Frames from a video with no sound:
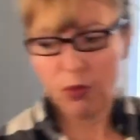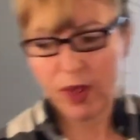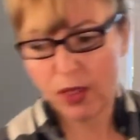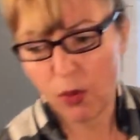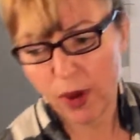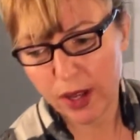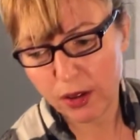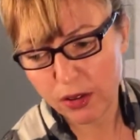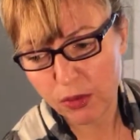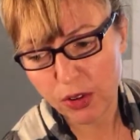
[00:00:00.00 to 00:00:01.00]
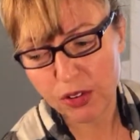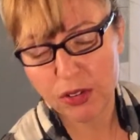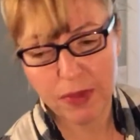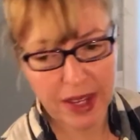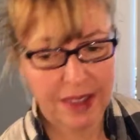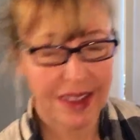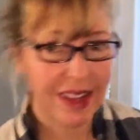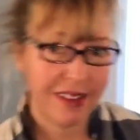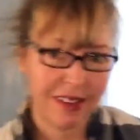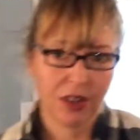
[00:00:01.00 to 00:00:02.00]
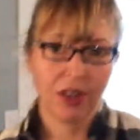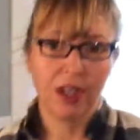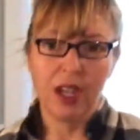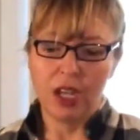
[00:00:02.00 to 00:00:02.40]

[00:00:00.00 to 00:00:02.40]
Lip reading: with oil, which just makes it easier.